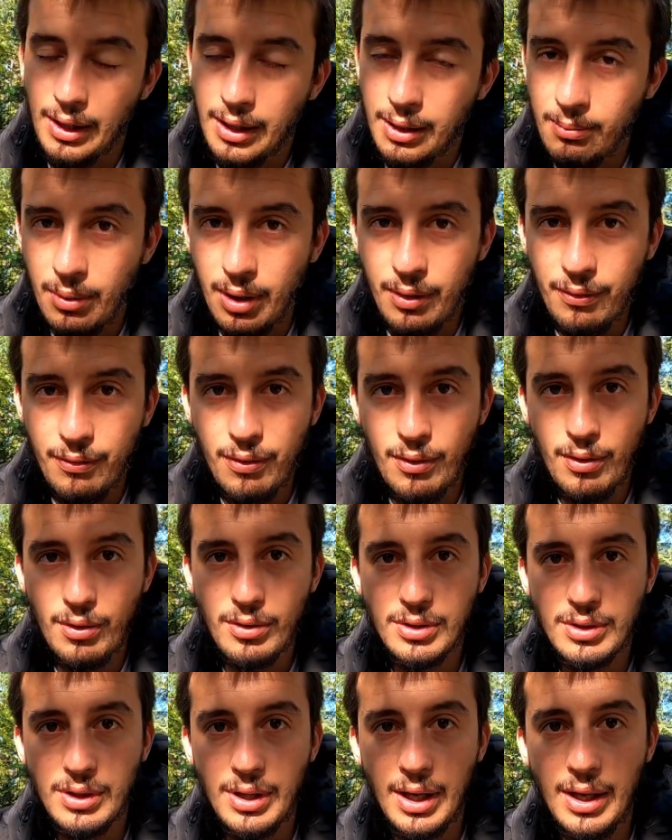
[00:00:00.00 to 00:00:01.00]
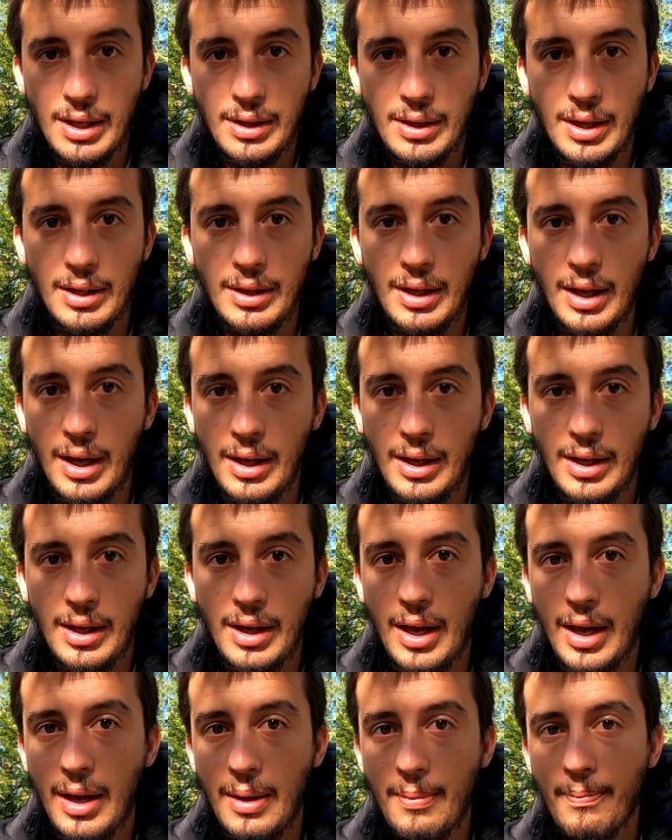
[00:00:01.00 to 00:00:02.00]
in my first day that I
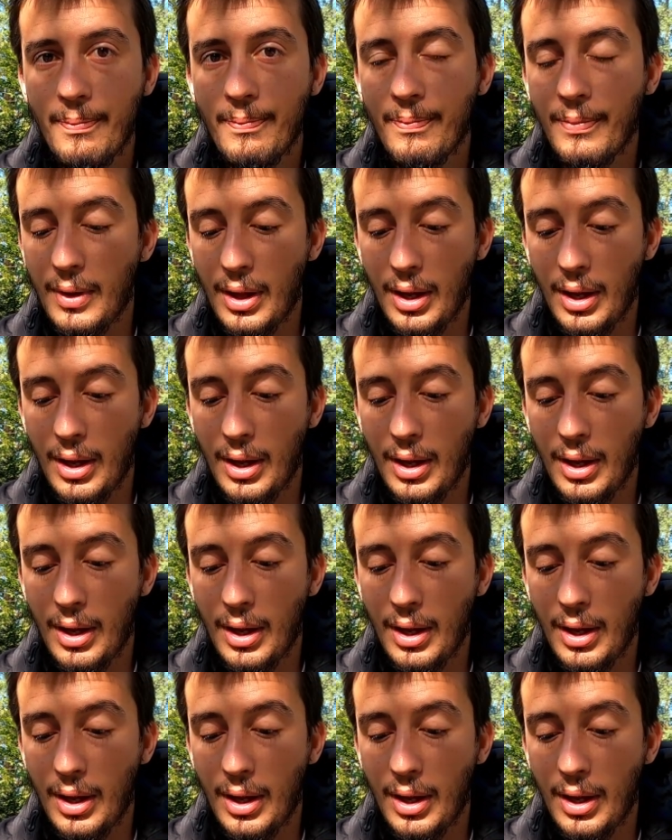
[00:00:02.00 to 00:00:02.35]
came